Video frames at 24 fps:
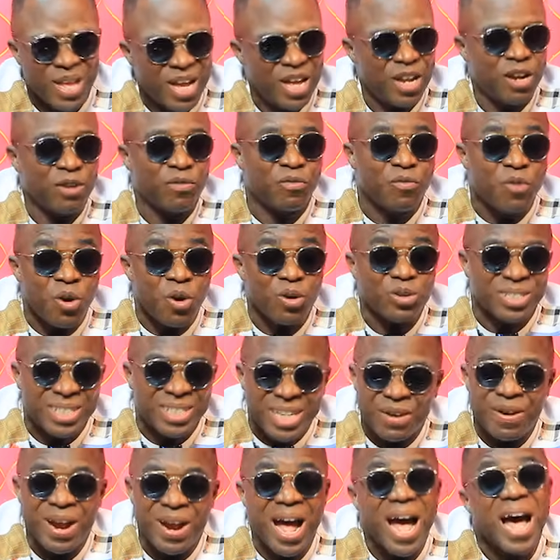And of course,
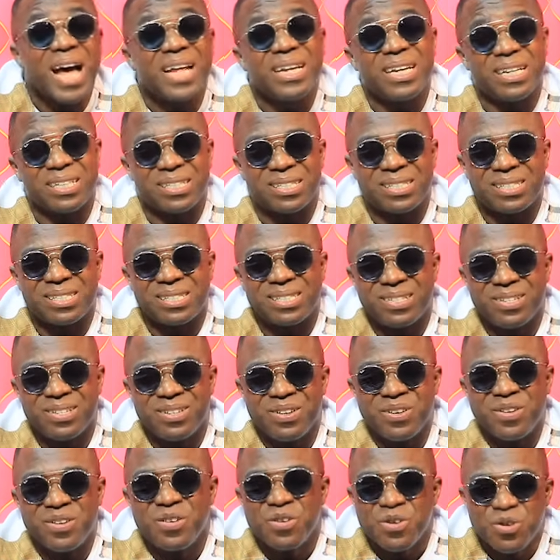there are others
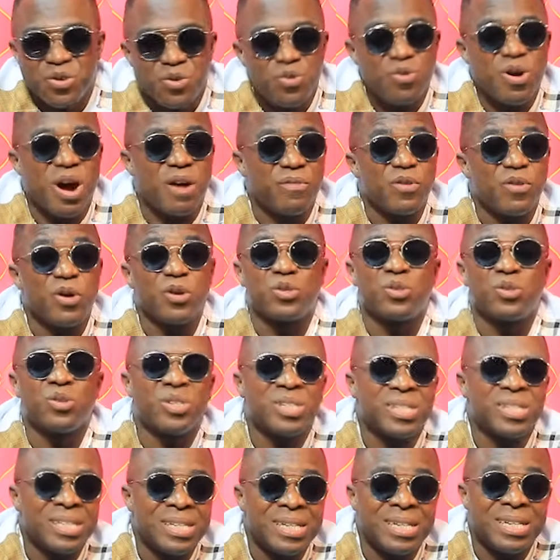who have also
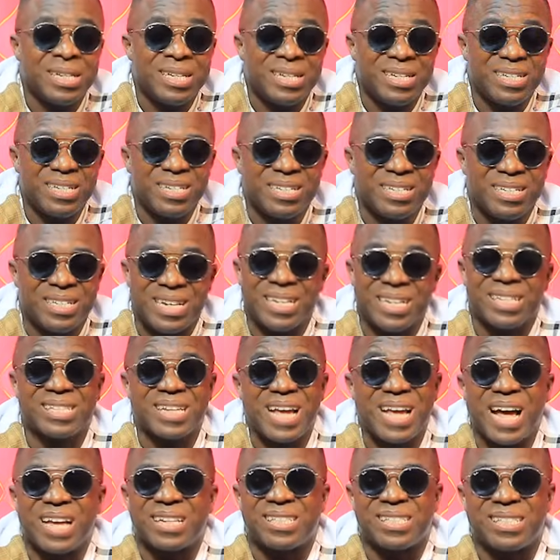seen this
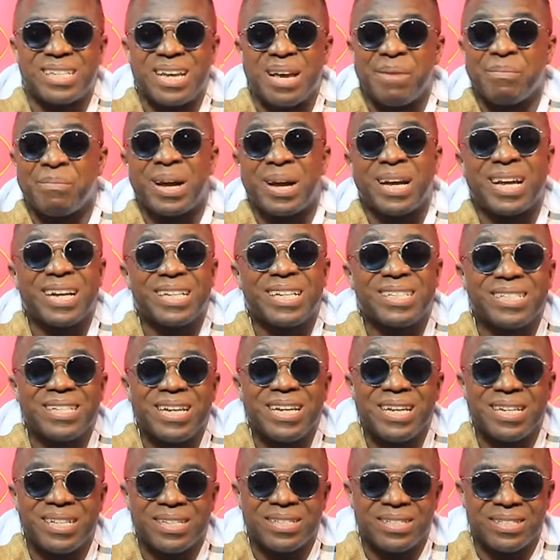as a market
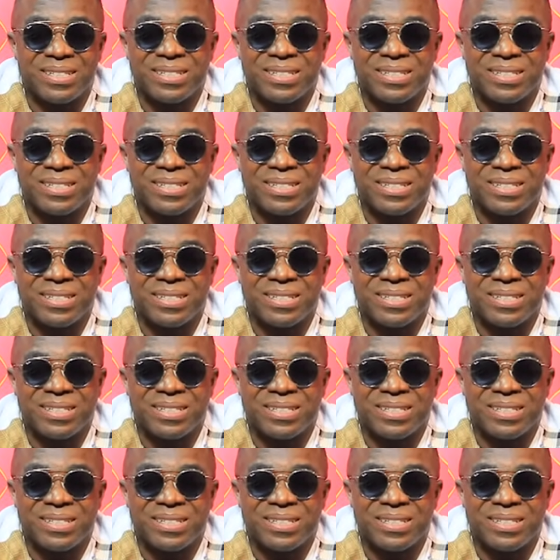day.